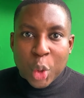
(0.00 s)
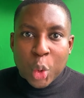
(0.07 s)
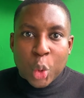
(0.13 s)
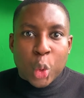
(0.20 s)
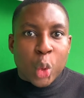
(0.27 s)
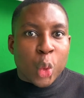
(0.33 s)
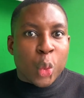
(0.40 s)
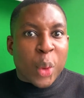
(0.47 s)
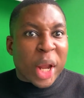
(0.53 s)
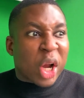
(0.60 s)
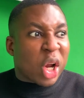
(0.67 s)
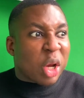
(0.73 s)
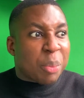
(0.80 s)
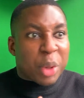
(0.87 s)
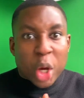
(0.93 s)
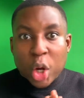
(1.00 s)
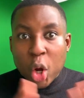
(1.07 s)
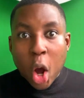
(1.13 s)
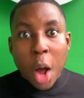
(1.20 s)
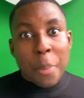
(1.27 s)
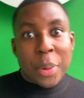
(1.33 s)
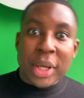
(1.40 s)
who we're gonna be a
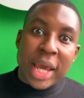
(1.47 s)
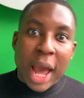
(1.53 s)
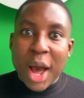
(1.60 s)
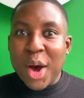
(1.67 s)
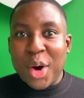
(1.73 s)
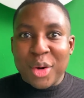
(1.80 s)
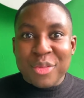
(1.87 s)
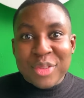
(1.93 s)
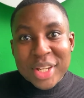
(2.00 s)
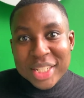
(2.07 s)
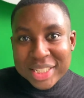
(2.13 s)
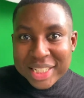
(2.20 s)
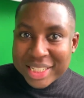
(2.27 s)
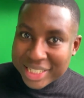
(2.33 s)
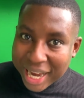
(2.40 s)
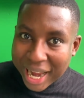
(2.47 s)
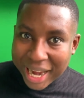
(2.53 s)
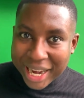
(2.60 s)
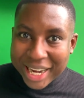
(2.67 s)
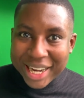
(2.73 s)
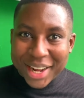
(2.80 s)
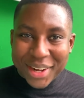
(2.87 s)
copycat of
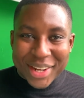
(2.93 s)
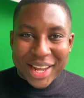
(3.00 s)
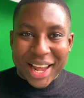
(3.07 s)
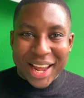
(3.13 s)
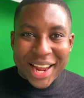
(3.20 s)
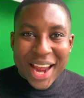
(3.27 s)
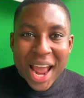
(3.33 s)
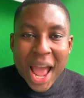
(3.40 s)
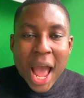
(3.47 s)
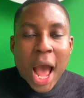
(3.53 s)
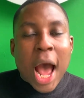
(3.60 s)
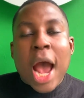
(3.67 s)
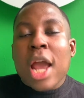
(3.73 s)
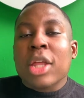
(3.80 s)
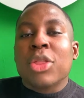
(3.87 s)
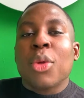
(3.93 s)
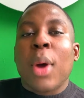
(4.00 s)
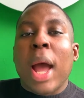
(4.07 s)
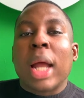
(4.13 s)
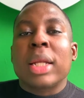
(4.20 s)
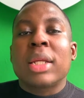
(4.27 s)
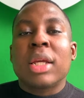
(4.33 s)
today, okay, I thought
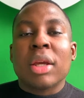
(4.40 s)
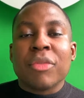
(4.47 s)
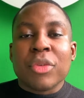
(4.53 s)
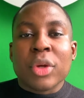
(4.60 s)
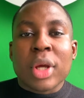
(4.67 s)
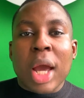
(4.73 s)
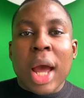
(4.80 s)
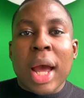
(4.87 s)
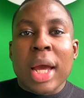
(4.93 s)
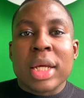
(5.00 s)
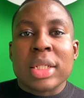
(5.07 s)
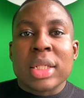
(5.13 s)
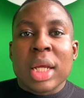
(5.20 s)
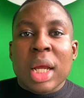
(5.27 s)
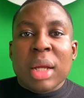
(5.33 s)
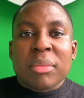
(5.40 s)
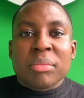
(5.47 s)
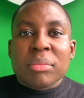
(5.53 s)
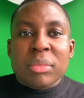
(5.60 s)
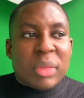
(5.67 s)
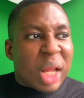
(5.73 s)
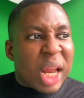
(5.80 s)
I'd give you guys
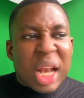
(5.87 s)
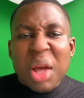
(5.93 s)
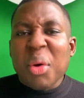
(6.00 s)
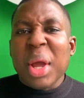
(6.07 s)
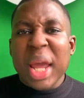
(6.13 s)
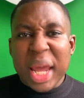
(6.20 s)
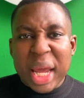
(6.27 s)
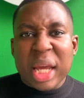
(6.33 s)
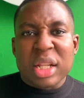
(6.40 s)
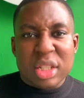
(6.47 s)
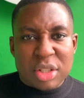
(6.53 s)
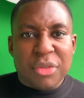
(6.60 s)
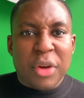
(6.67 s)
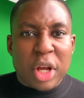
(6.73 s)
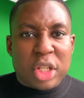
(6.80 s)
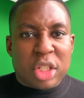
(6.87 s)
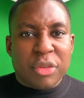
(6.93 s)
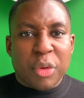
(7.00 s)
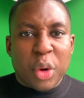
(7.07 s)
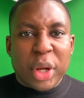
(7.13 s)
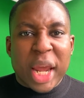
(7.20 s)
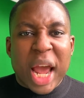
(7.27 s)
a little hint first of
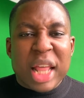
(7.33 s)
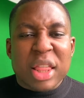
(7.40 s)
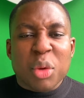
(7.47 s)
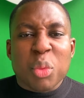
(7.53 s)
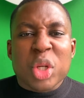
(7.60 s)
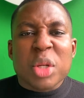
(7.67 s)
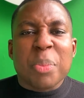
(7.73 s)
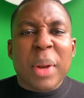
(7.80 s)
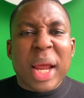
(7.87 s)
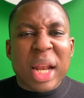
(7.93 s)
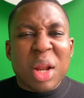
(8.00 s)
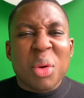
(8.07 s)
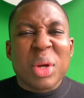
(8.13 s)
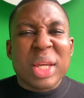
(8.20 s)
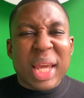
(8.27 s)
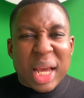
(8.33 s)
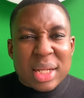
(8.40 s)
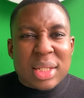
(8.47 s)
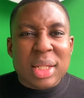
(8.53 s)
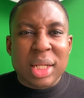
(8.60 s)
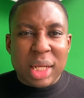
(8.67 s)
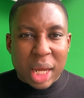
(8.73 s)
all, okay? I think we should play a little
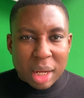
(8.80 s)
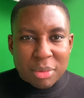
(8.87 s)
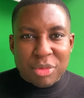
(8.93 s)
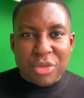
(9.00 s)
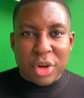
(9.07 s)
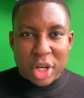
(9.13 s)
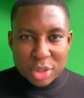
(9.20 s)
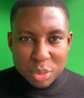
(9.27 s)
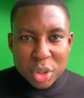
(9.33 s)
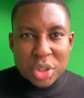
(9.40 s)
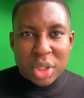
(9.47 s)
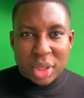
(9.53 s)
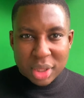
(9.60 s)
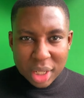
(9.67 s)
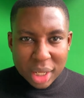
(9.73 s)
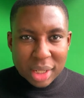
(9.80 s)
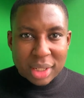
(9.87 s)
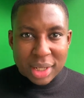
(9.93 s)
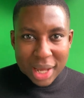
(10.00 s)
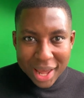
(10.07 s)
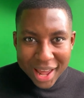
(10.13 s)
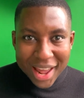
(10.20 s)
guessing game first. What do you think?
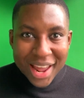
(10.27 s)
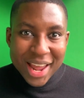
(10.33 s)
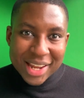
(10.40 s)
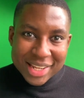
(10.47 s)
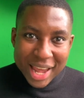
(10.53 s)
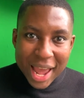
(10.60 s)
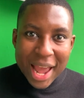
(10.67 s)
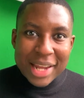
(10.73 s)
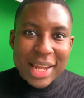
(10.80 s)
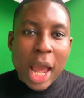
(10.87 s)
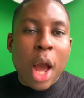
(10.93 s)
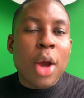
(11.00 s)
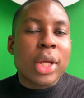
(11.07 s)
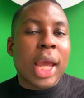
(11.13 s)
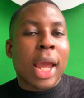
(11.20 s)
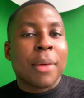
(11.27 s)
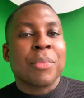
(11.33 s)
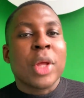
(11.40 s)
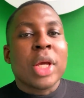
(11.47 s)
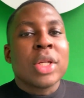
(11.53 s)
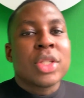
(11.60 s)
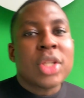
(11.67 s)
Yeah? Yeah? Yeah? Okay.
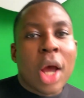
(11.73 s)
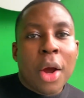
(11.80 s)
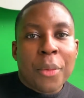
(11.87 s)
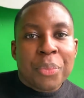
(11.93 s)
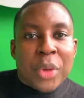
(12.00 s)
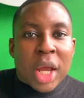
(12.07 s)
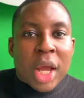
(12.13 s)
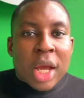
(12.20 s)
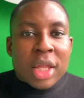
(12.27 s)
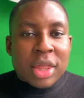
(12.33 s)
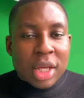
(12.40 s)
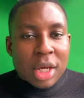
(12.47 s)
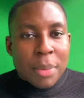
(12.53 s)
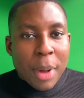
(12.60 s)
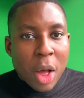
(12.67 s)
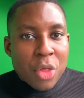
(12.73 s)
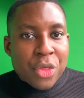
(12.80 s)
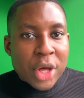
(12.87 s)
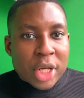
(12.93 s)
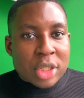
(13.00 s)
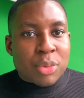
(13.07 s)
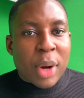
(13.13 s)
So, think about
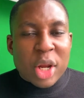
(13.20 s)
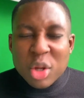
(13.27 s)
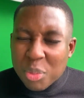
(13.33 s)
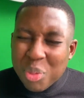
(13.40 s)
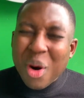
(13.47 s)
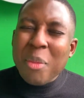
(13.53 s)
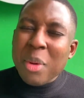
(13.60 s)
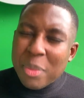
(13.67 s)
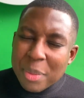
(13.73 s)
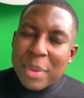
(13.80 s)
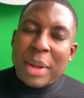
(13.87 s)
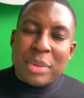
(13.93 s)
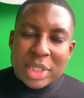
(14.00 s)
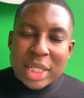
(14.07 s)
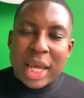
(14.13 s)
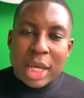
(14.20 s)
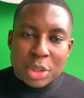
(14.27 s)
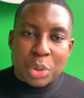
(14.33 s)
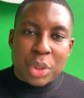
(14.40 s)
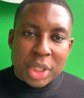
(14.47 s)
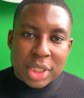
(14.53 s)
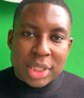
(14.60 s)
this, right? You'll probably be able to guess
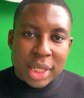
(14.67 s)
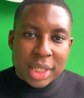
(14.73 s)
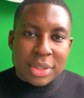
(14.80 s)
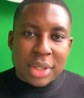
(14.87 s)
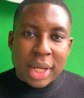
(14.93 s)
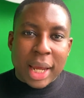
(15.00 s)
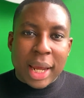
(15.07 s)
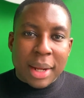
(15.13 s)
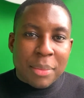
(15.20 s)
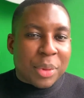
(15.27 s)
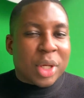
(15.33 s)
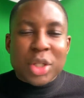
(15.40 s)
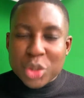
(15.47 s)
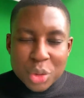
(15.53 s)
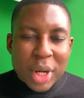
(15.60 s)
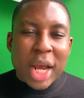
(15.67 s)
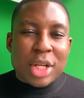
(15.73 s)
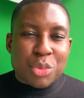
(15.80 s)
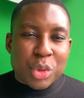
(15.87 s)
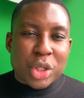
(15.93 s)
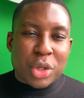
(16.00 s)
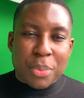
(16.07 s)
who this is, okay? Because you
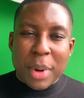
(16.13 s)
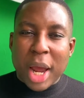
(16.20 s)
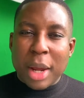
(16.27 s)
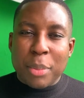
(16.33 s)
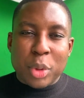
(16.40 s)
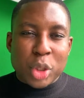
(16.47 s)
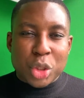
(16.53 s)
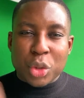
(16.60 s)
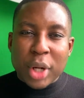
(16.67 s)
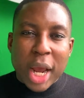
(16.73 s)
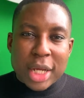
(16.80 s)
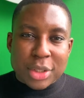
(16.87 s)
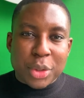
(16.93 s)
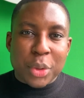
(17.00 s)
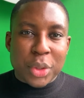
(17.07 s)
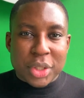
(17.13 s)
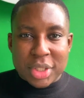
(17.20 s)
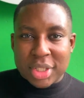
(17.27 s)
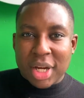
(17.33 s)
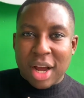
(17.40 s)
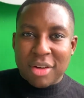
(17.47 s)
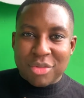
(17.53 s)
guys read your Bibles, you guys know your
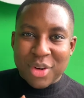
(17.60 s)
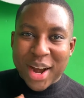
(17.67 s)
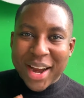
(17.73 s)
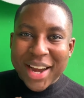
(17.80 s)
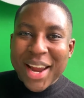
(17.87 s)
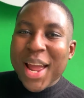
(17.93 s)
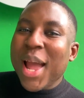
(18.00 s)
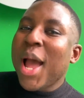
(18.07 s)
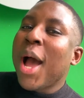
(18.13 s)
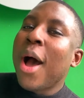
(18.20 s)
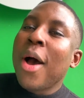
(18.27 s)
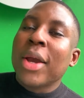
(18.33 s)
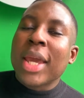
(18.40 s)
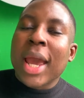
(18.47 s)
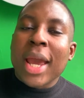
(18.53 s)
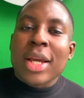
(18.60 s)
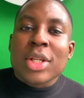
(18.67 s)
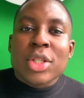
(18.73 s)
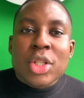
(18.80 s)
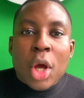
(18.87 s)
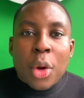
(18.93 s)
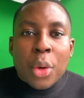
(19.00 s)
stuff, right? Okay,
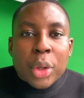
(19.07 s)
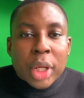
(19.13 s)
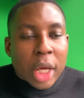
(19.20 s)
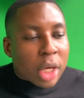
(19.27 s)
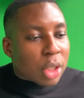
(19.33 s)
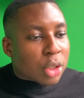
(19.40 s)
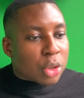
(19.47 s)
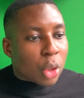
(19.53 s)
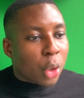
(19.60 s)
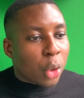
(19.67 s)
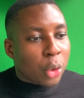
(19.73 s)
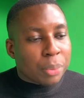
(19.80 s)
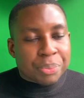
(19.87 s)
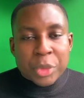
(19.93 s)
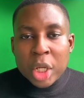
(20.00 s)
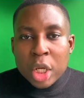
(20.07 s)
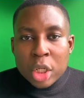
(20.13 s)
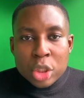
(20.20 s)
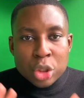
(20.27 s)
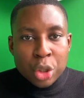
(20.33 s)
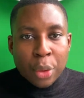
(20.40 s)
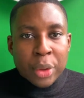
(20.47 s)
so King Saul
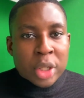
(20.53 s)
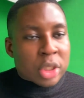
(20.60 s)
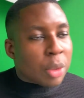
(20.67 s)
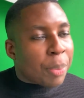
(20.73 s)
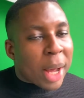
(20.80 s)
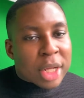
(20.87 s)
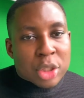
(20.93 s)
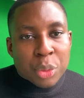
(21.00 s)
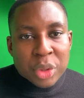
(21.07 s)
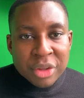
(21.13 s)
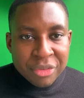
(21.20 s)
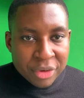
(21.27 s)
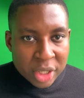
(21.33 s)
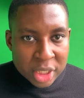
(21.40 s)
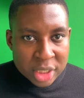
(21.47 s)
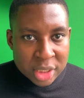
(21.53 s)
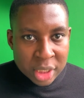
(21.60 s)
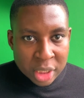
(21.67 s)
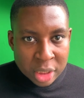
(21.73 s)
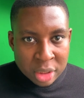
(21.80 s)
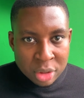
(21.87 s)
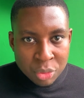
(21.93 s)
is going into battle with the
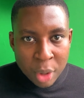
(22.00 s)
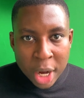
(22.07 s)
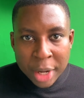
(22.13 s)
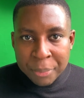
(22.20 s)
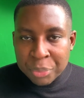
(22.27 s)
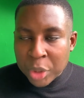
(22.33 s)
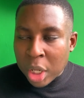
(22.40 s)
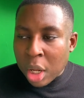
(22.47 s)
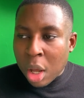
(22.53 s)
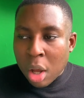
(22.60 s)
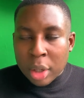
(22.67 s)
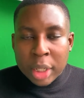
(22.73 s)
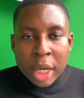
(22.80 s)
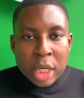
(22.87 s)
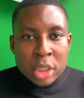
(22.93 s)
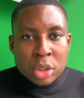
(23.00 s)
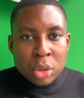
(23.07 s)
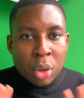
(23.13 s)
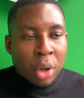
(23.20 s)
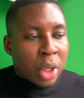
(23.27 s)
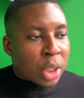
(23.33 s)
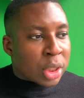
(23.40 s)
Philistines, right? Okay, he's
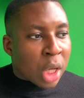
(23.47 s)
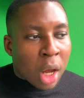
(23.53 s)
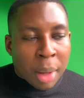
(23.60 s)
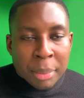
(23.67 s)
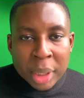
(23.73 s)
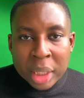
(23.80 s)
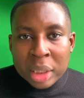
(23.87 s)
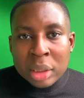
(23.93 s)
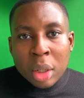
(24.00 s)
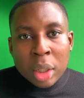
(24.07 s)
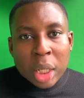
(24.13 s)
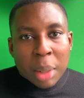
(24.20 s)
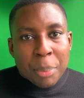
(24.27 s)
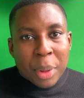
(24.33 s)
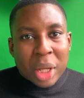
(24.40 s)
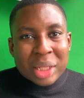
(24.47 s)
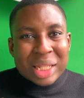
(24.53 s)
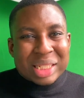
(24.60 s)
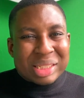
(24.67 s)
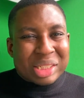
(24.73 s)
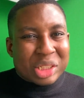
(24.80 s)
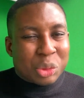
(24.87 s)
got his army, okay, but
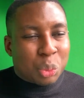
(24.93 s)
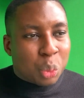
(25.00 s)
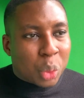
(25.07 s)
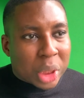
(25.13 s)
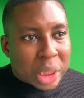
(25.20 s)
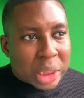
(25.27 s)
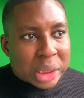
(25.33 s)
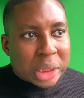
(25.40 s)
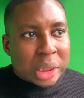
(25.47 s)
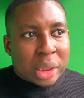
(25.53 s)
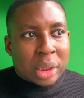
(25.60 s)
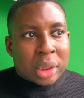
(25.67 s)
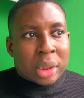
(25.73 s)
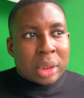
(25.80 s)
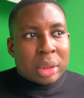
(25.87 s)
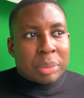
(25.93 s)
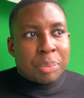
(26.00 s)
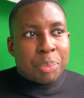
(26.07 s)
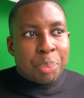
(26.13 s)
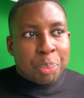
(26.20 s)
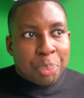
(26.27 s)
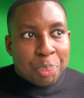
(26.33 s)
there's just one
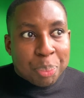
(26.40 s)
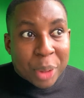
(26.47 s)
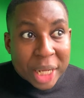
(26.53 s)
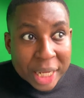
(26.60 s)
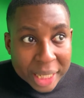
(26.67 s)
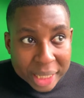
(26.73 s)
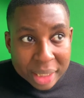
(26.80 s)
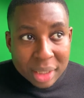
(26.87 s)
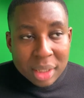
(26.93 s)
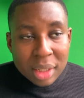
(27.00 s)
big,